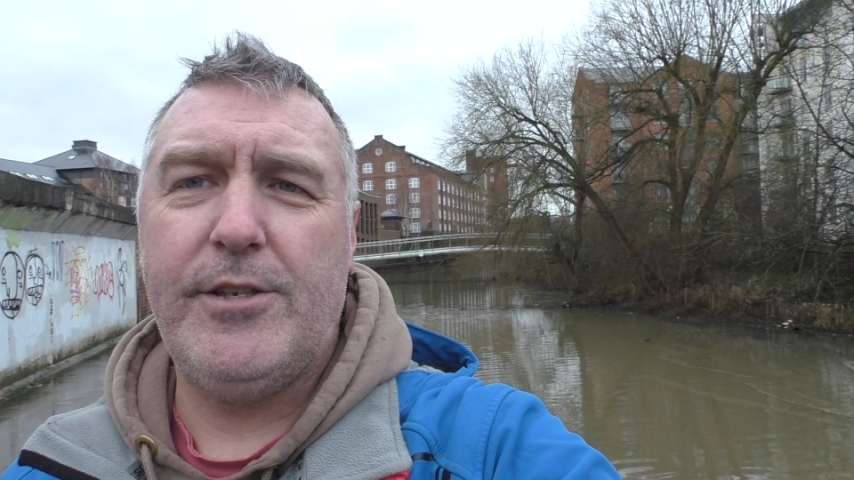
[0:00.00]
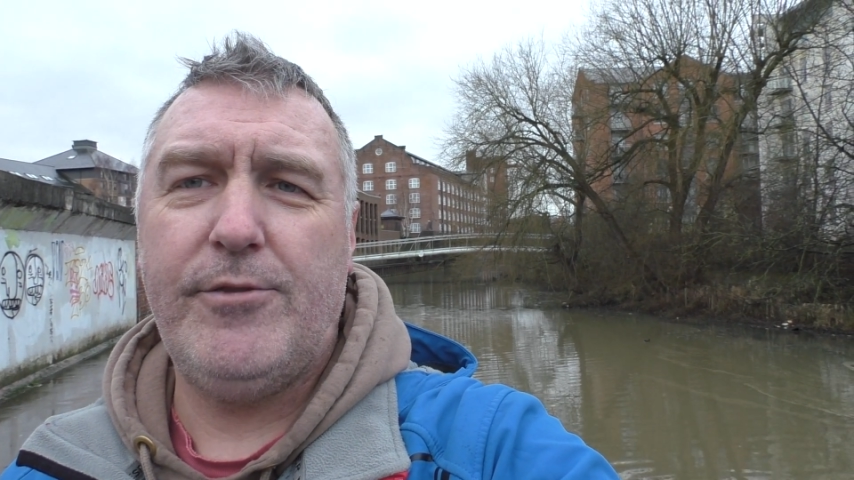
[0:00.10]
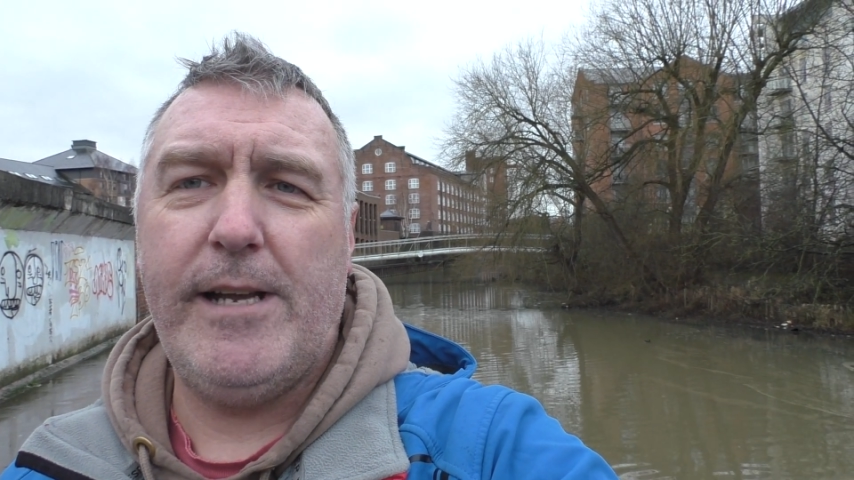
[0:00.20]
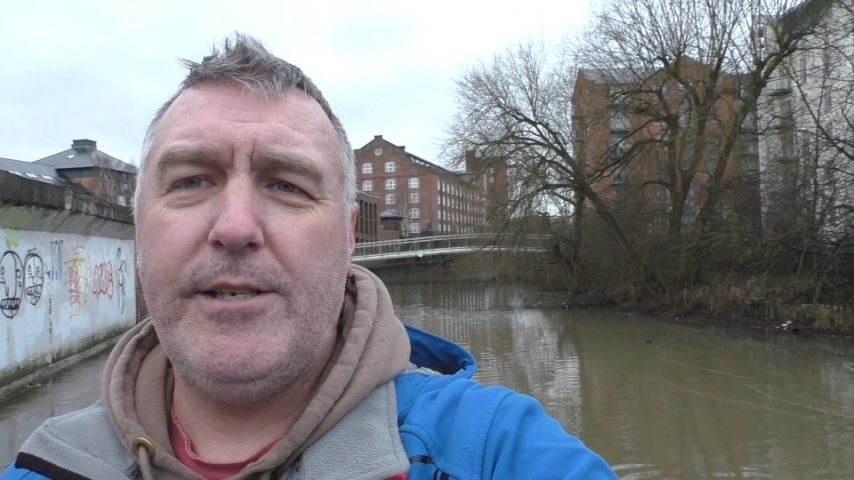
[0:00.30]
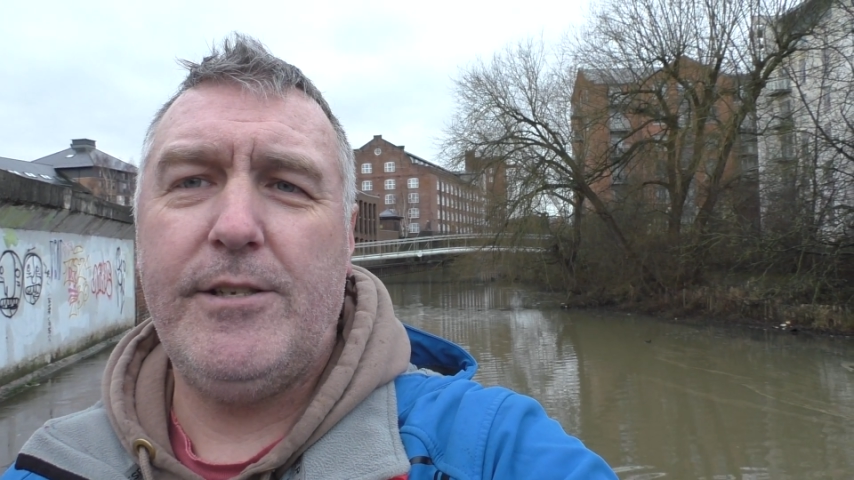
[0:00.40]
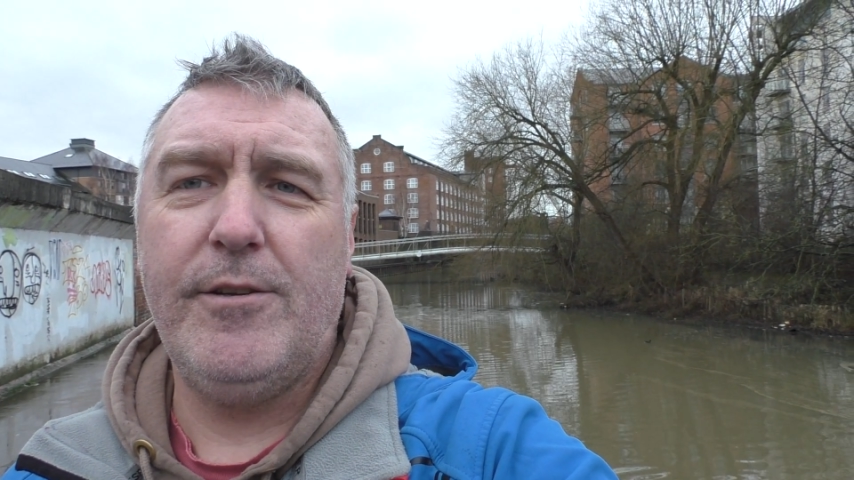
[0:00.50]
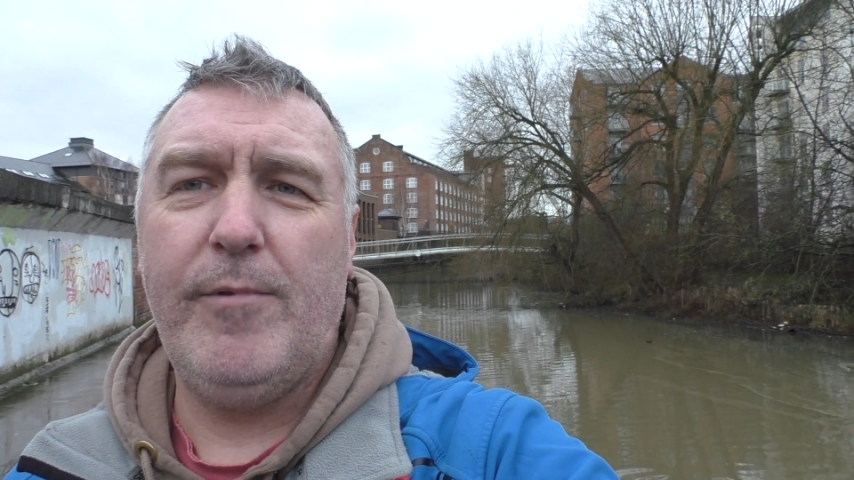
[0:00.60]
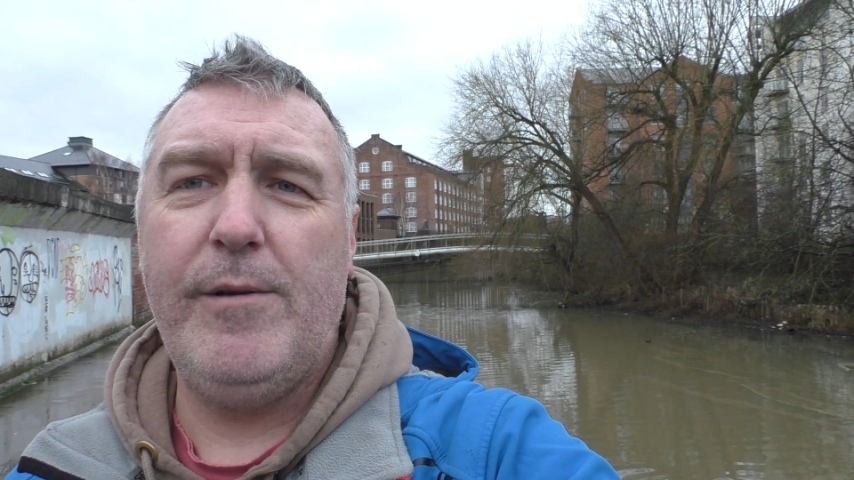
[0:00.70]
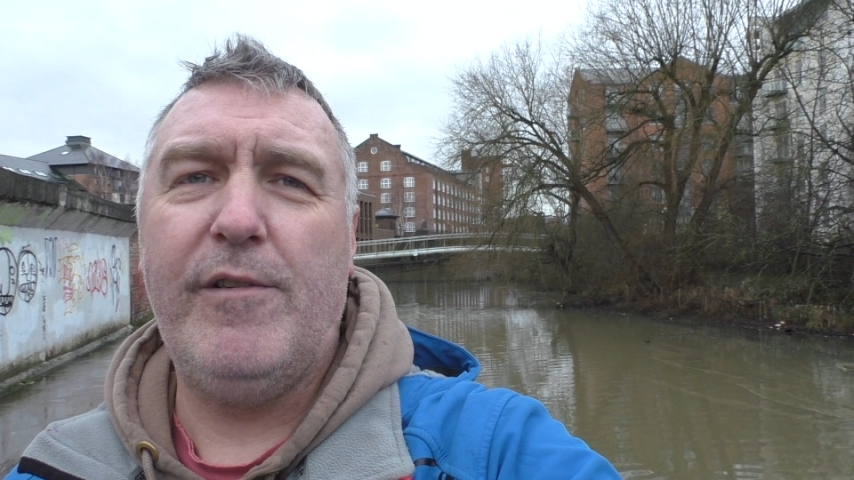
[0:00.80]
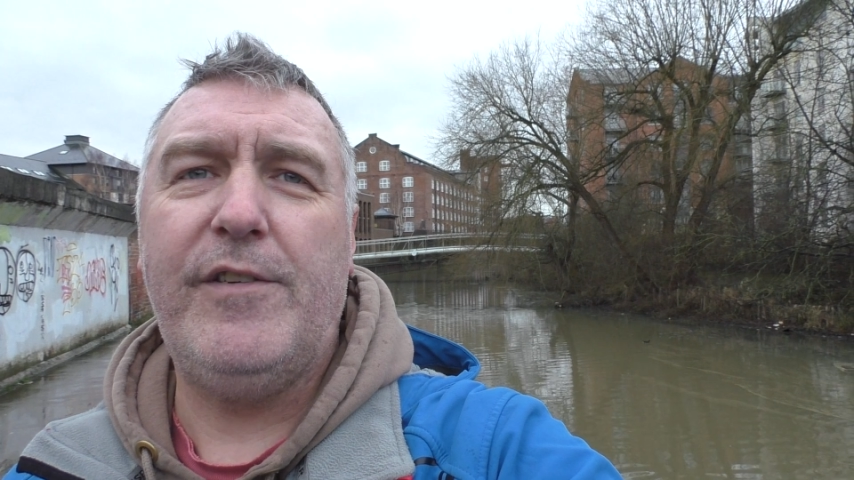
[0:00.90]
stretches that
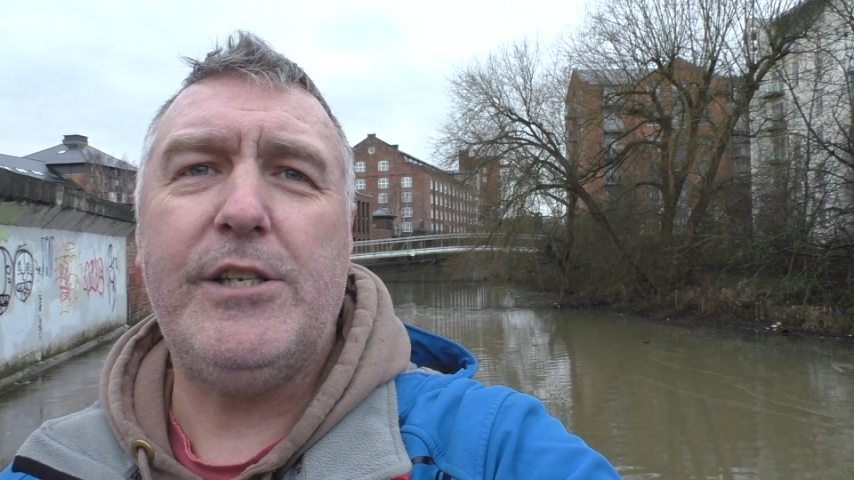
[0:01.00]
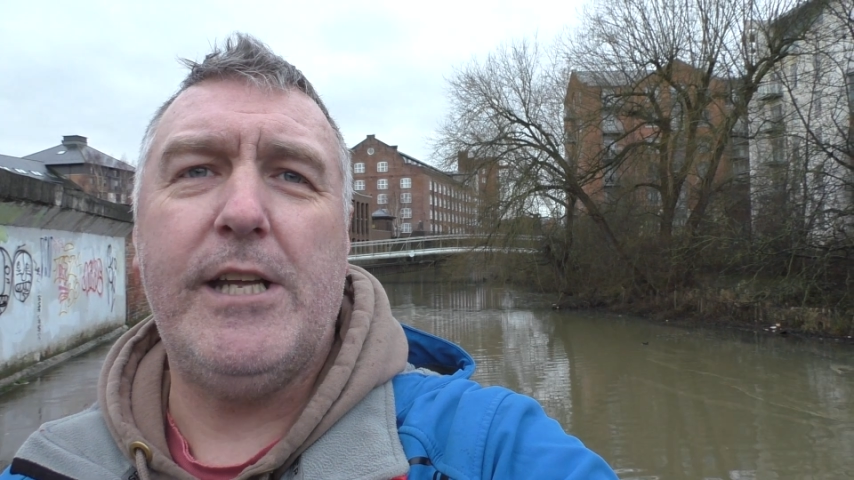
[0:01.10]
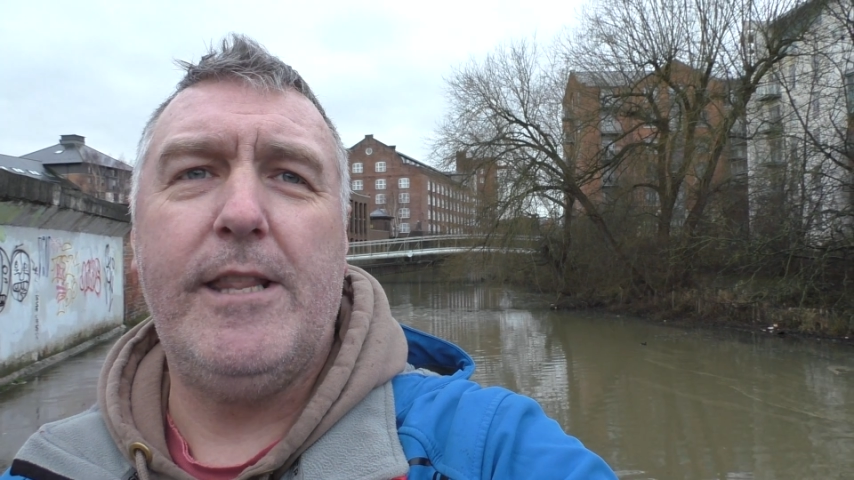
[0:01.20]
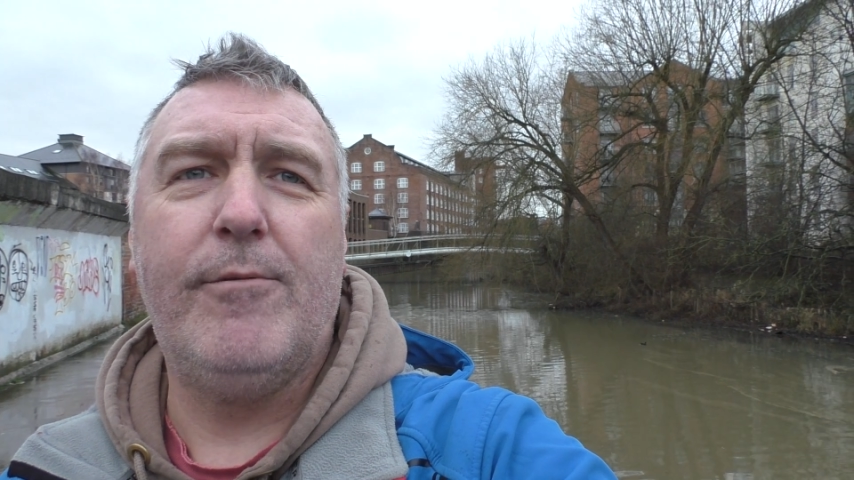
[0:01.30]
we were fishing,